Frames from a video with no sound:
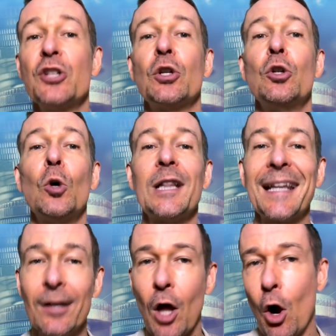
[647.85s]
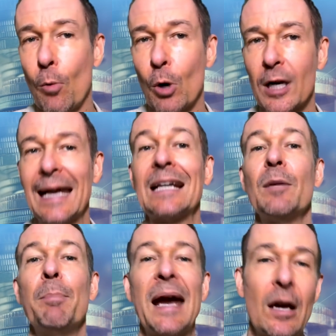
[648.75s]
so do a little homework and
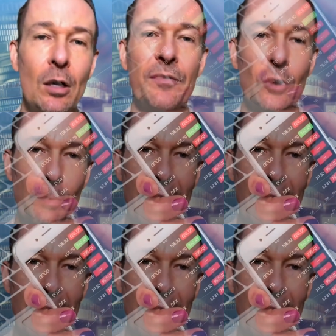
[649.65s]
compare a few